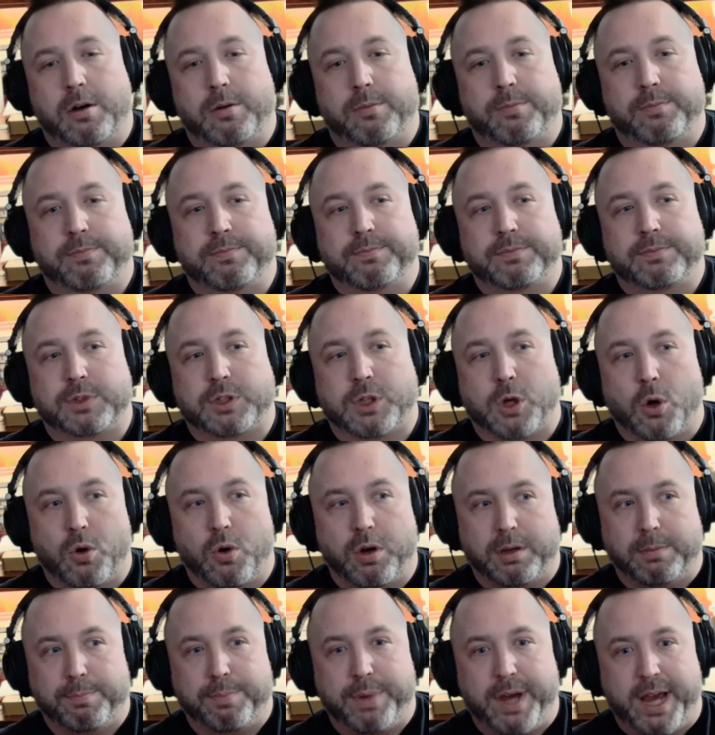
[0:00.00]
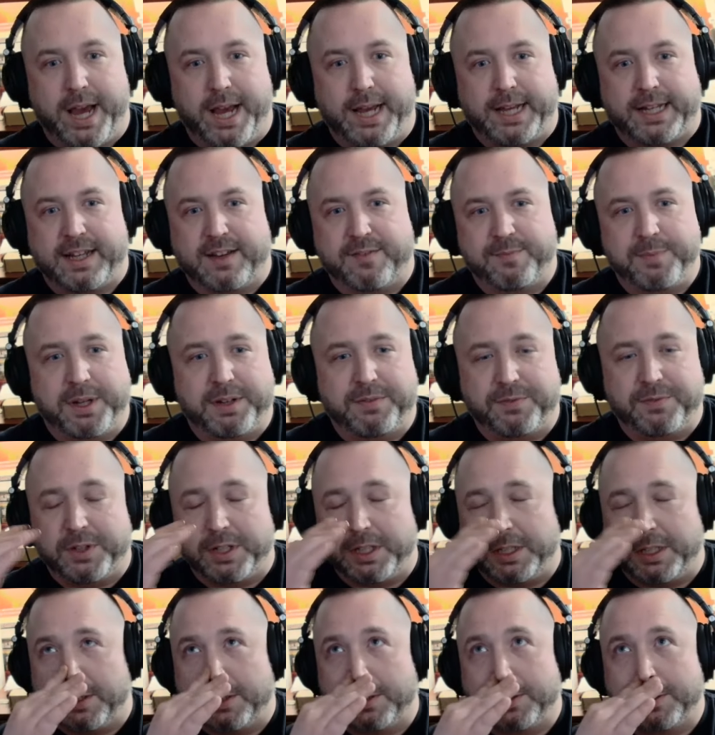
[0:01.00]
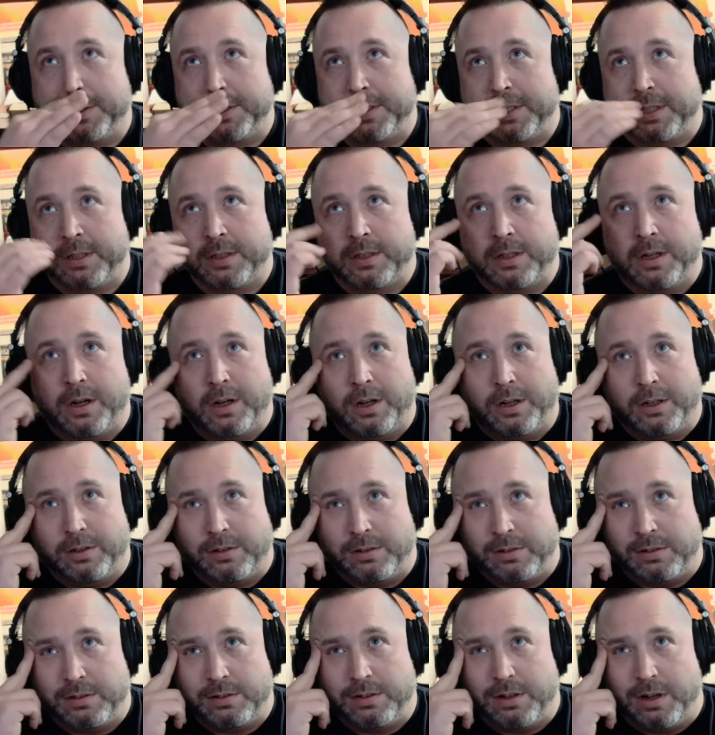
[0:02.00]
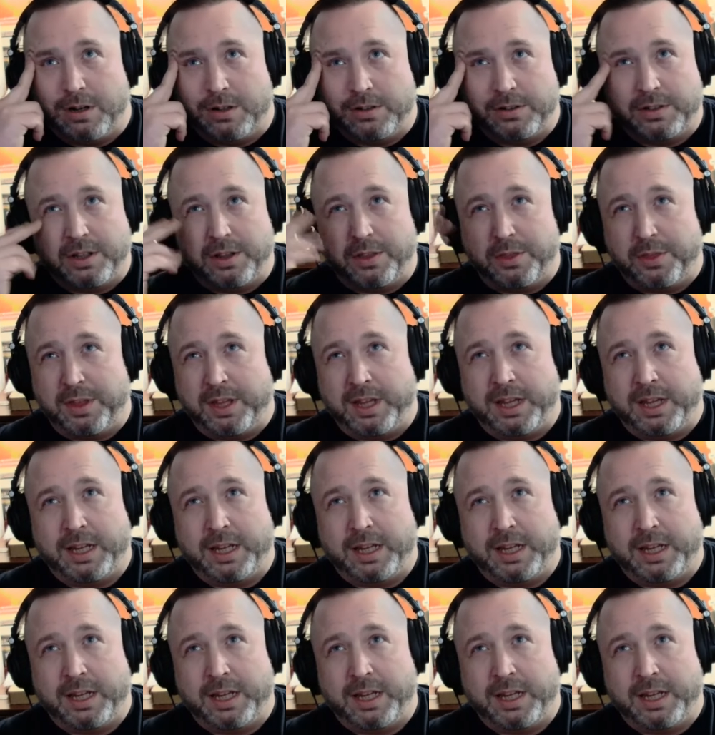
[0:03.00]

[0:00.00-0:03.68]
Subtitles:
Going back, I've made videos on the thing.